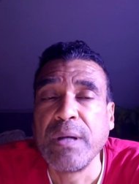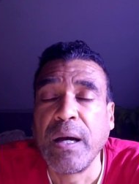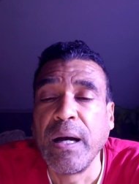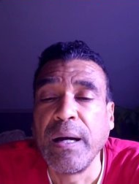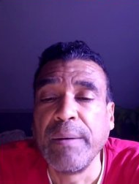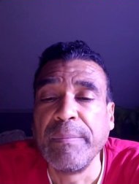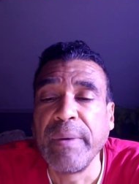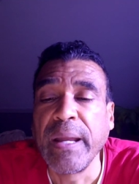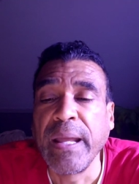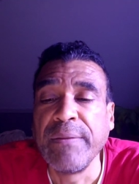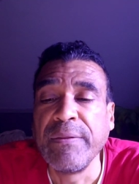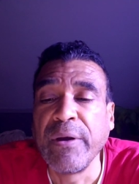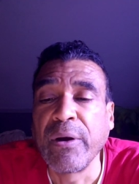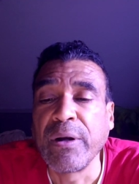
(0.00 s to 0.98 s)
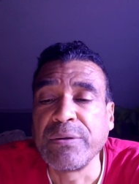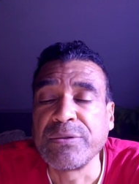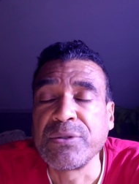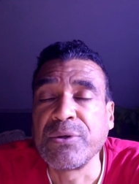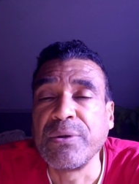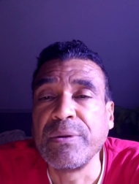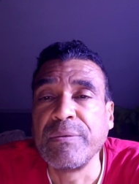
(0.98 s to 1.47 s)
Um, and there
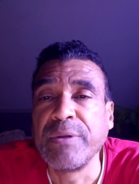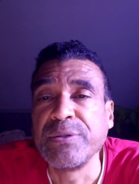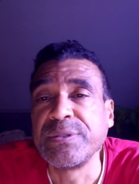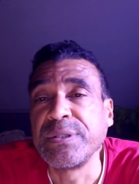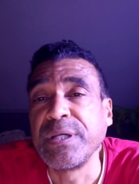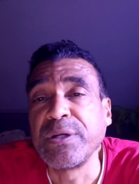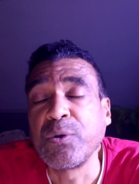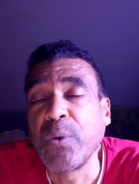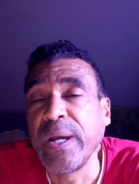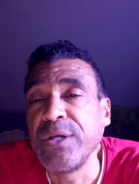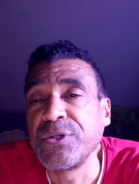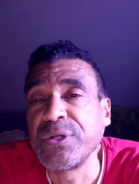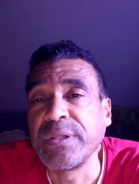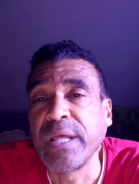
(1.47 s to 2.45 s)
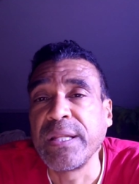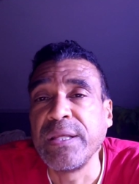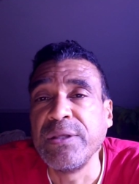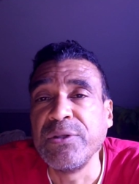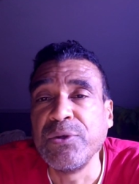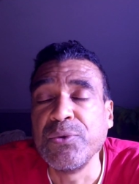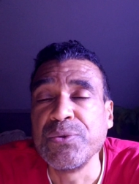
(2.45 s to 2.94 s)
are, there's an equation that
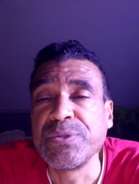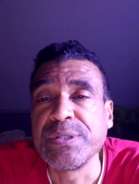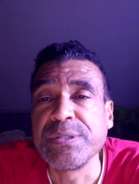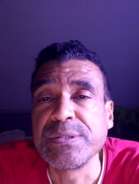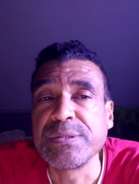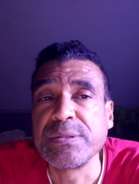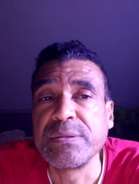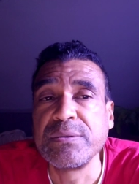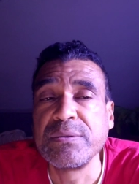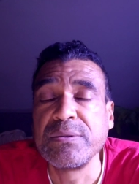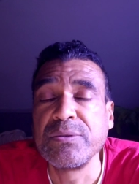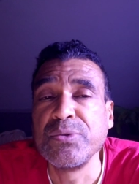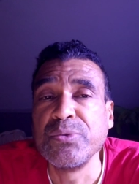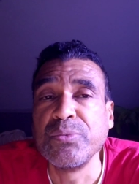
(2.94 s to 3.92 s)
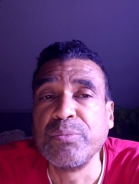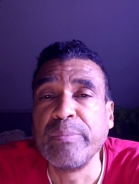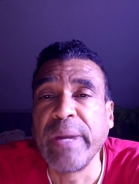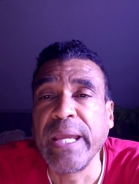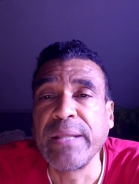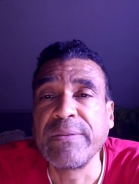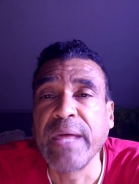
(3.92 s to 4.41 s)
he uses to
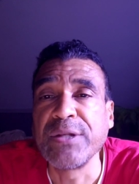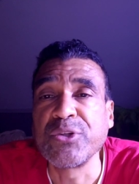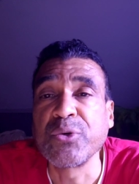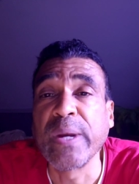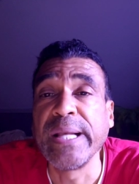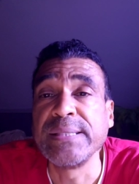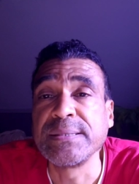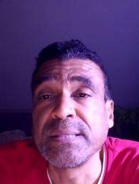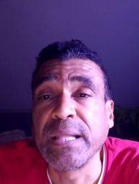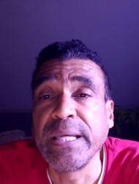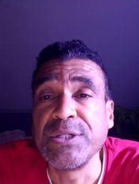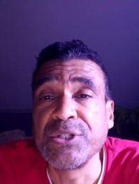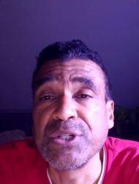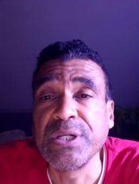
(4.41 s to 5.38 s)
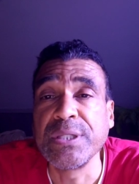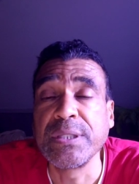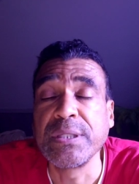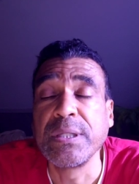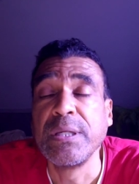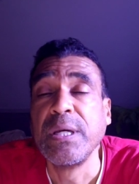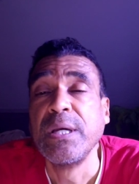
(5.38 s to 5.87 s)
make that translation.